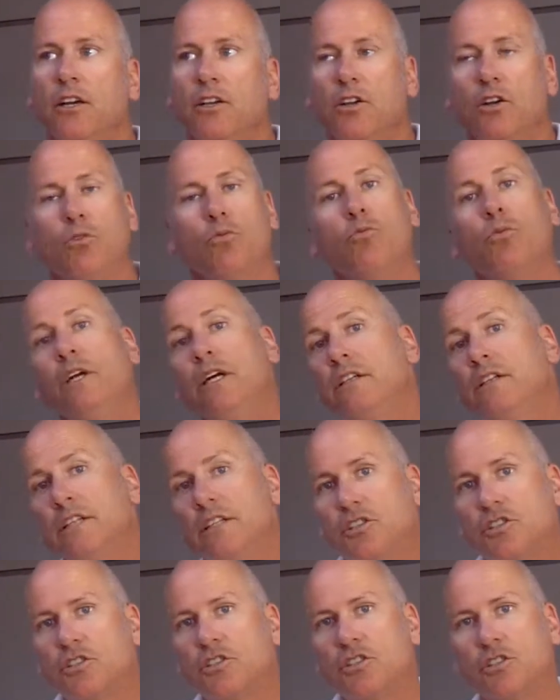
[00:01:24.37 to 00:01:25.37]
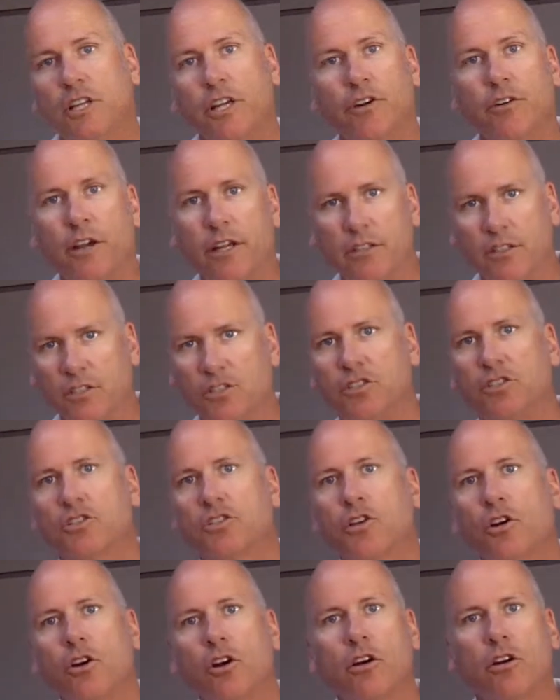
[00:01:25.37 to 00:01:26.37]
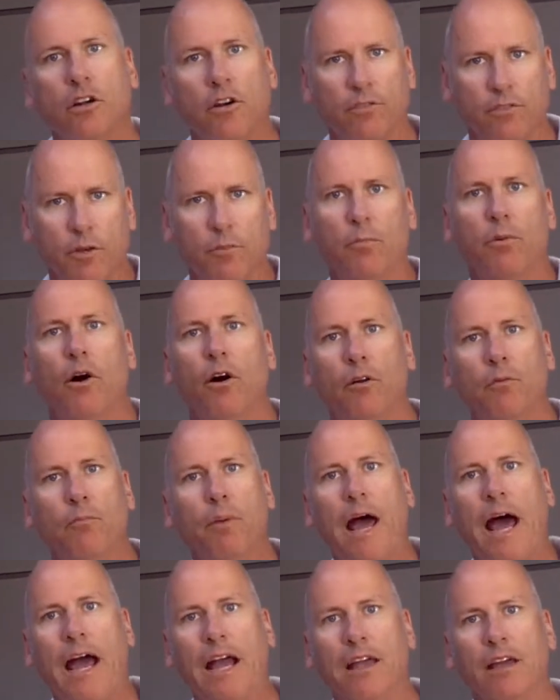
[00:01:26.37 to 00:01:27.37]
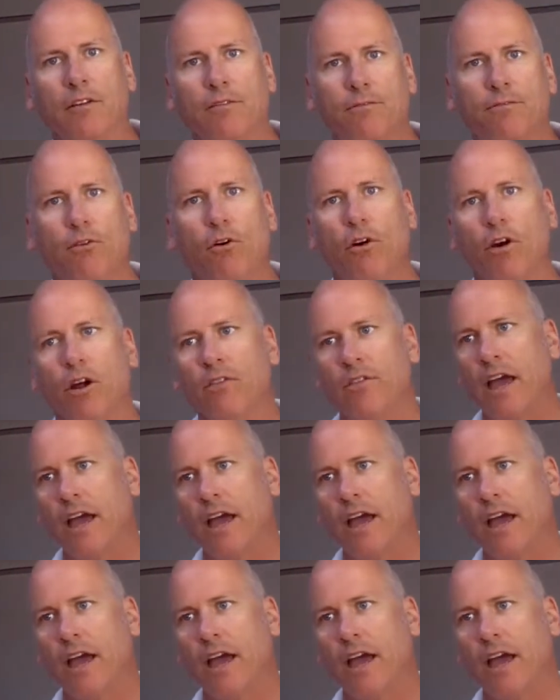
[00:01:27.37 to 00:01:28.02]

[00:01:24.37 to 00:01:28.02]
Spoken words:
you're really steering the stern of the boat back and forth,